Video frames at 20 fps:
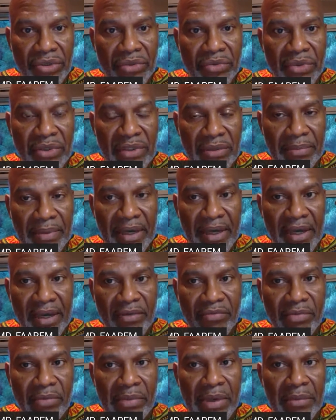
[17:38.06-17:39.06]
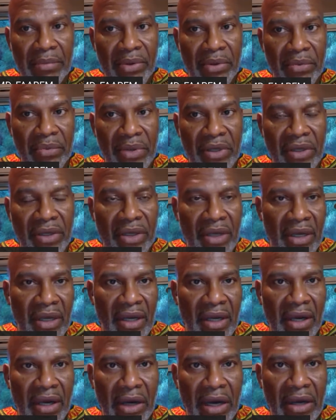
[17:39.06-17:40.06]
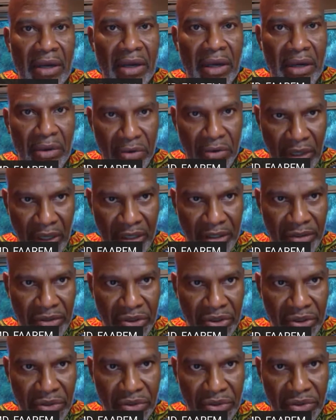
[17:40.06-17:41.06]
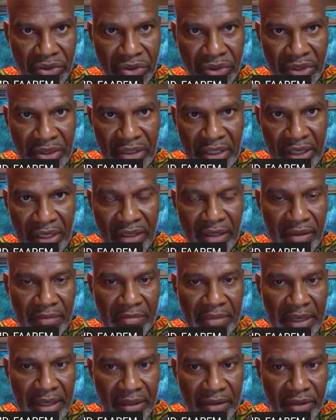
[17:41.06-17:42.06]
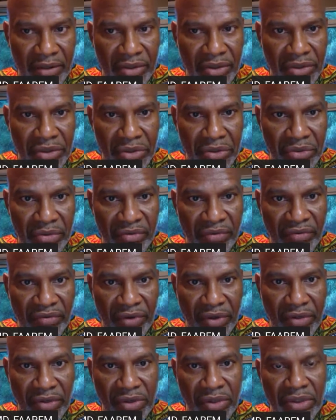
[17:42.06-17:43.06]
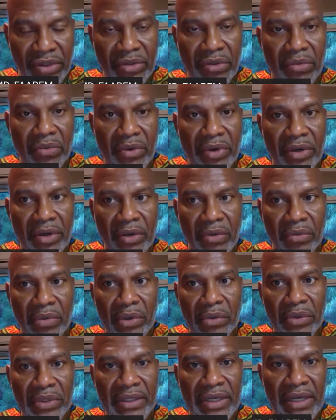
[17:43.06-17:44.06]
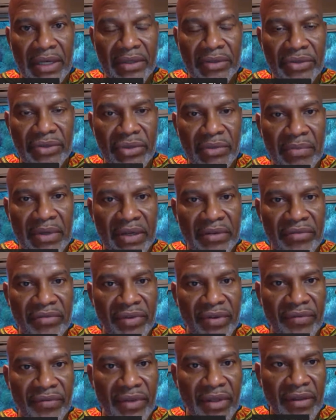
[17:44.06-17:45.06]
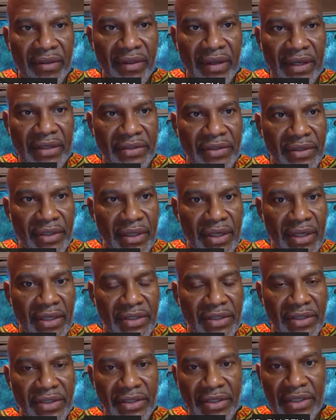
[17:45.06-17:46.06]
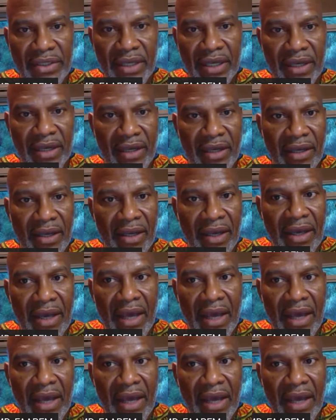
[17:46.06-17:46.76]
June was bad. Remember, I showed you the data back on June 1st, where we were down to about 15,000 cases a day.